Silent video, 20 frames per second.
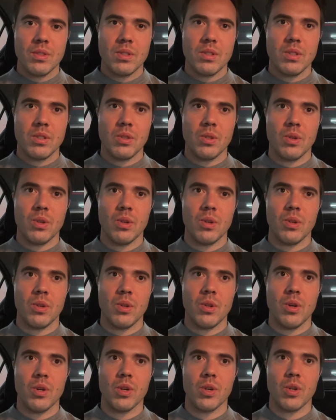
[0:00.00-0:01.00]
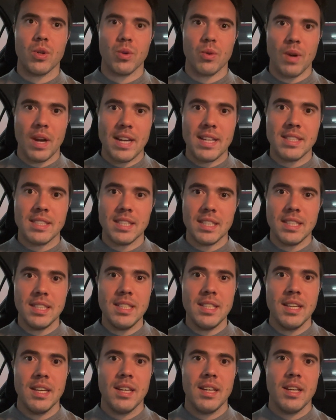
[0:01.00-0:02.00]
You're not
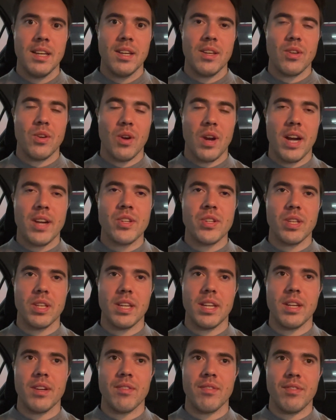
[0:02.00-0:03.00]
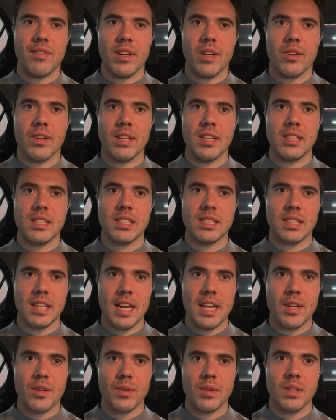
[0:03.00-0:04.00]
crazy. You're actually in a very
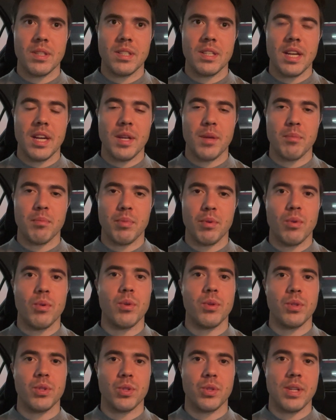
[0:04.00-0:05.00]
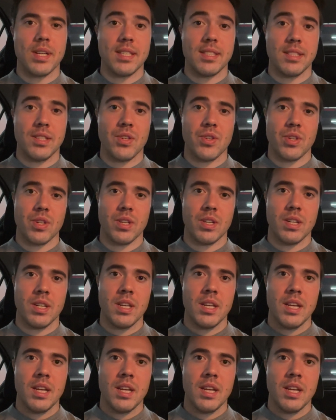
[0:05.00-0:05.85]
sacred and important transition.